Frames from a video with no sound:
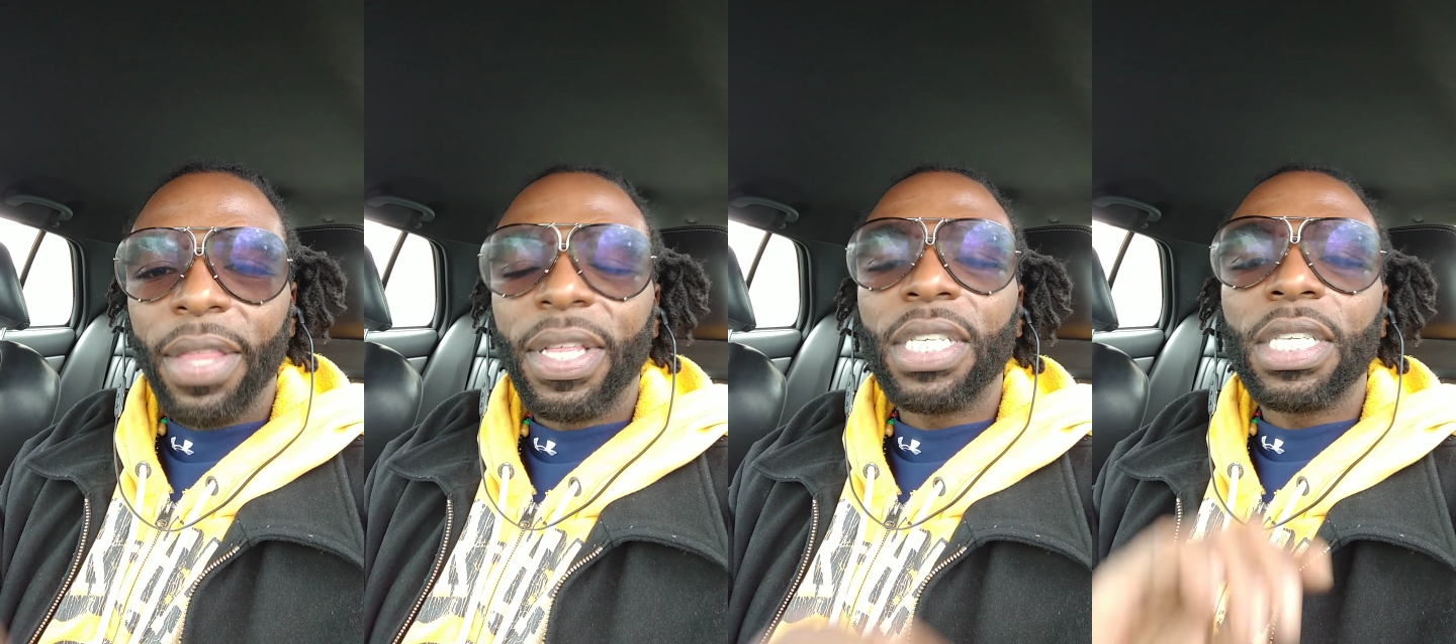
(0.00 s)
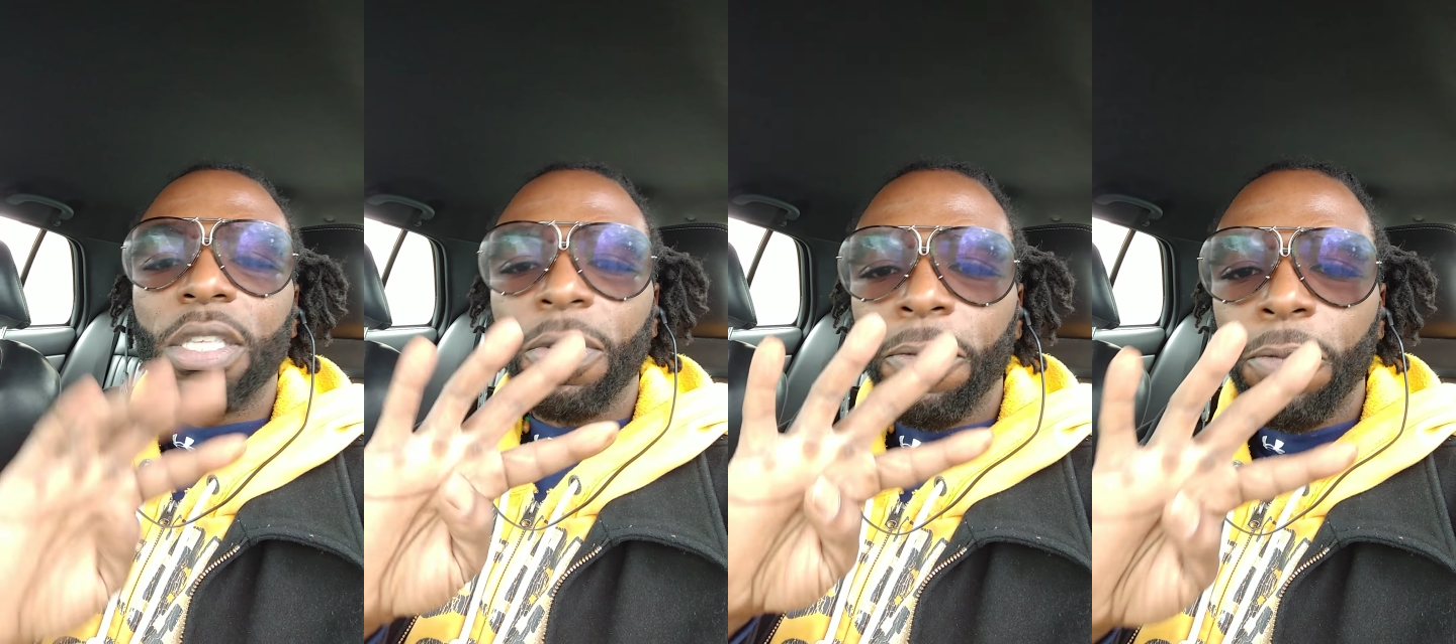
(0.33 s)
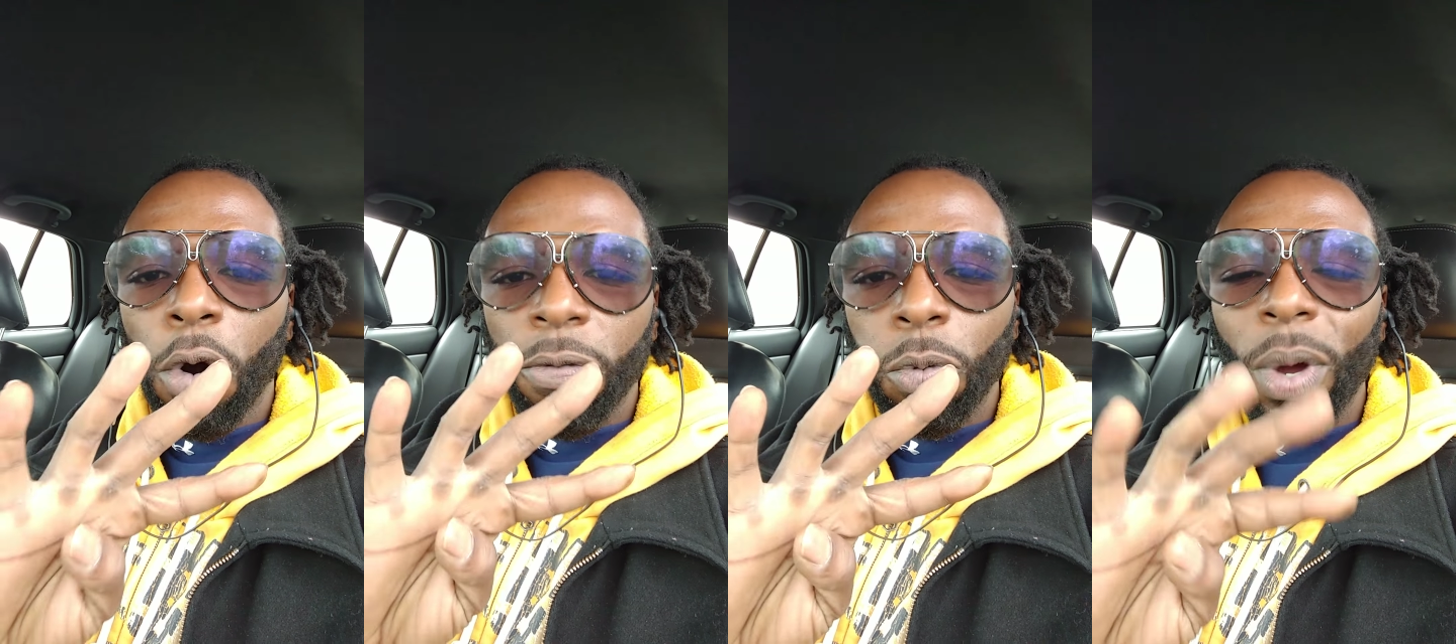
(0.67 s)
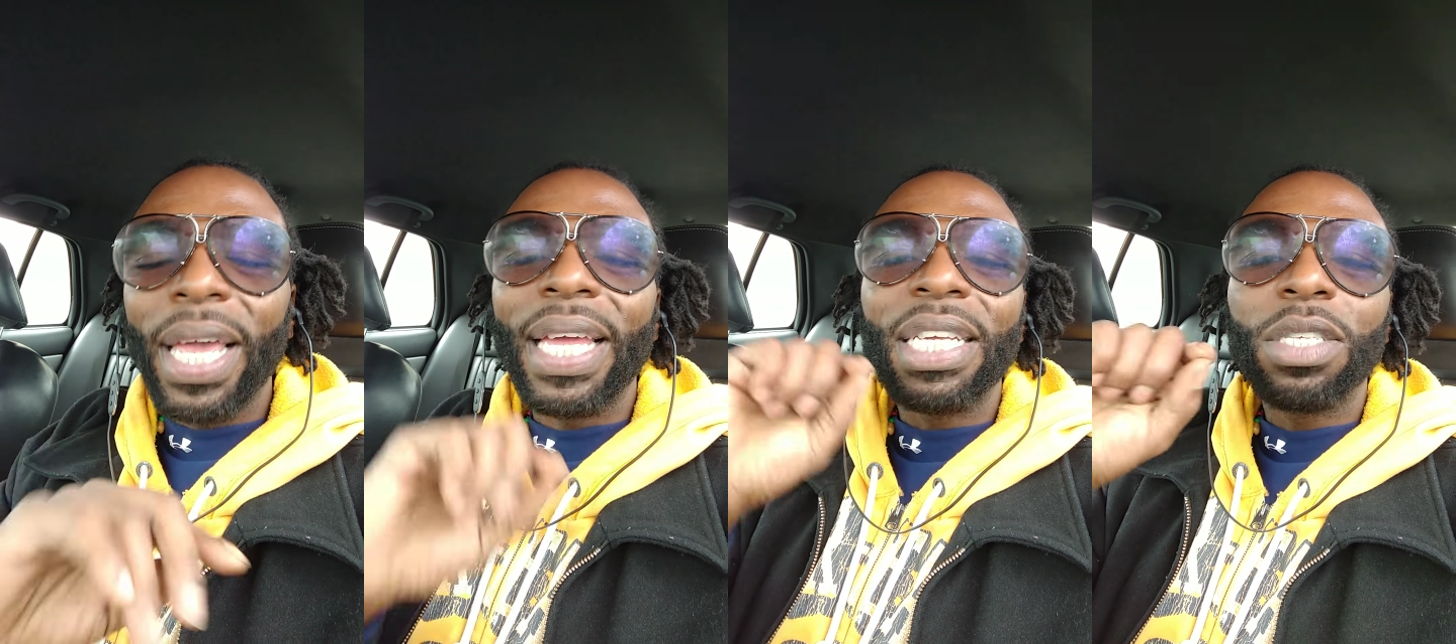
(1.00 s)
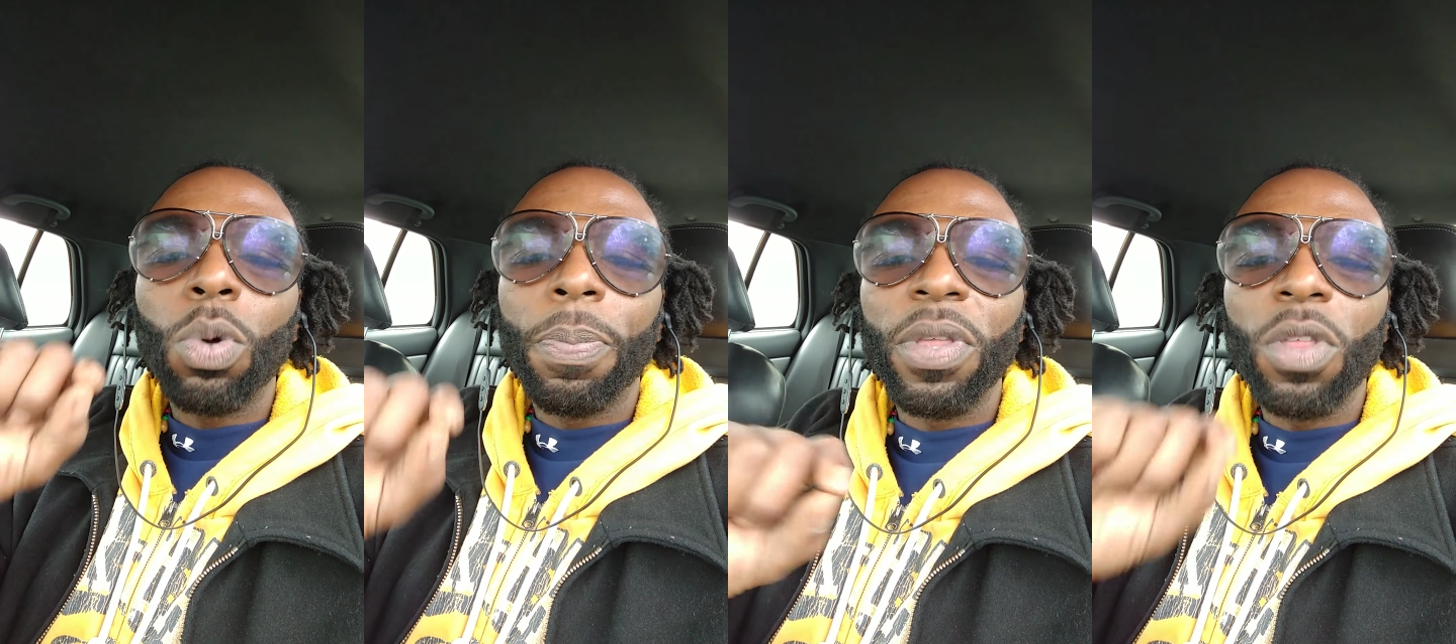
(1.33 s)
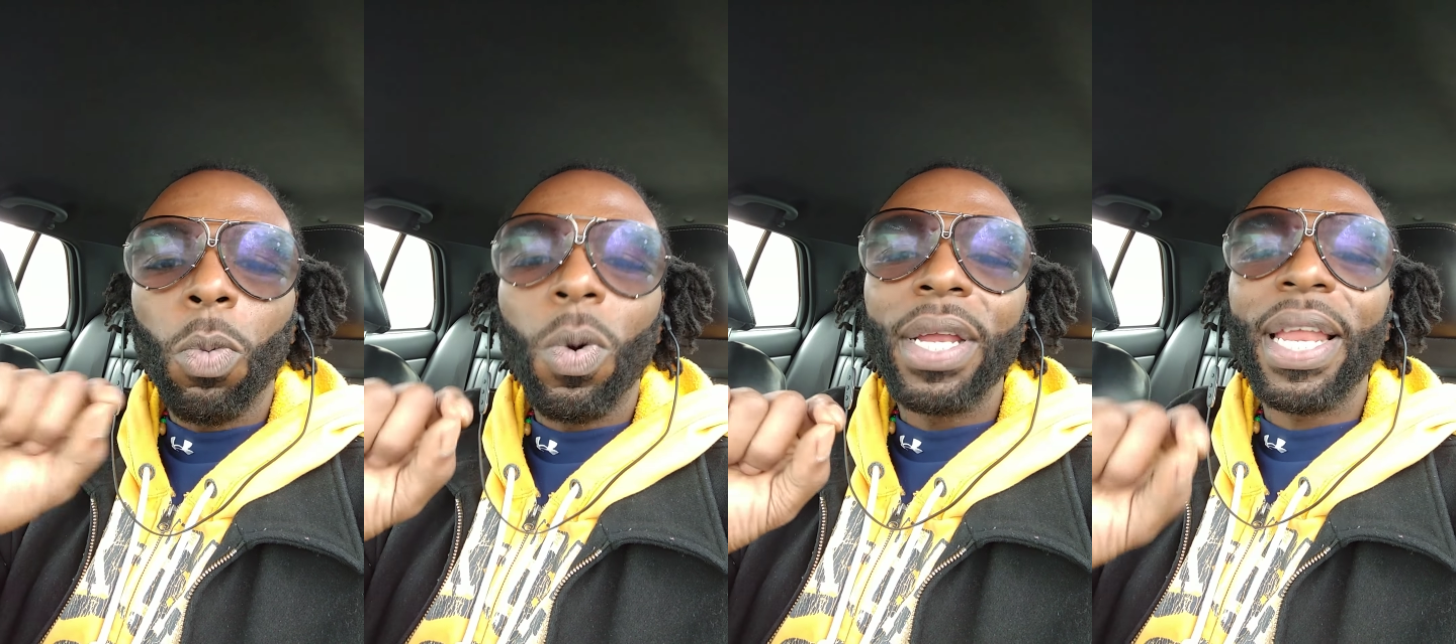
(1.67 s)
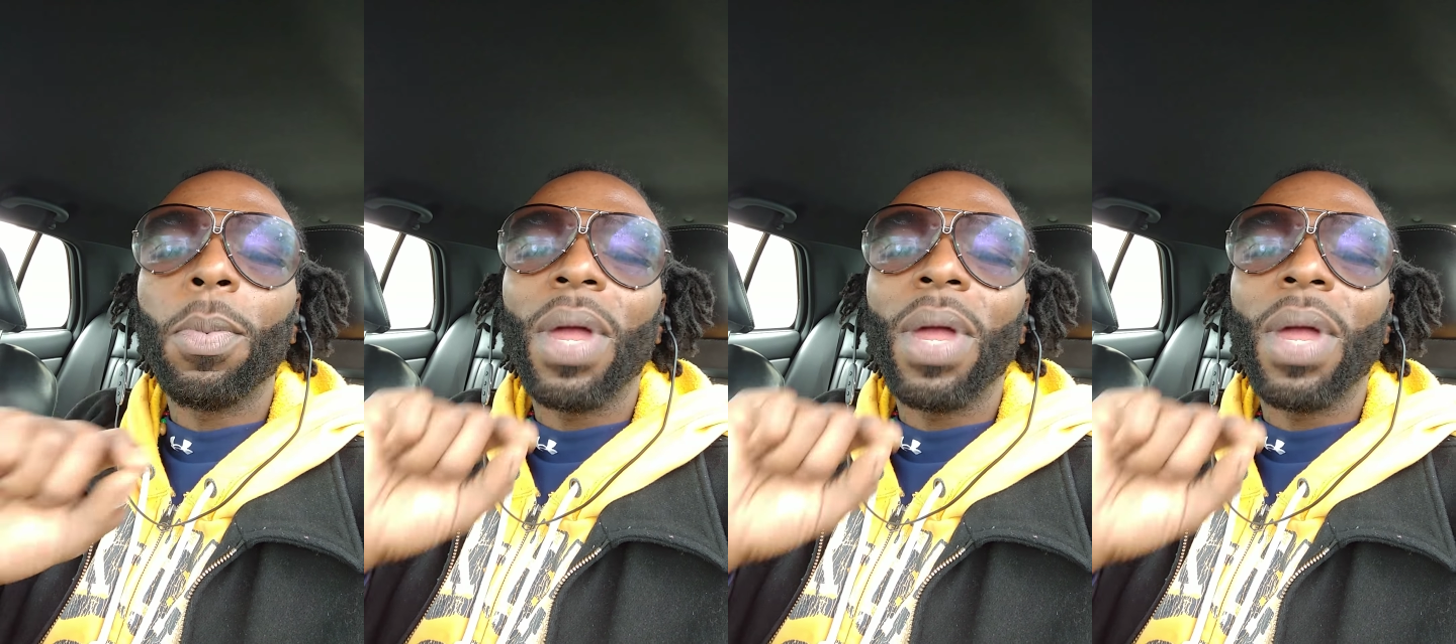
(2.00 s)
This is the fourth one, and this will be the one that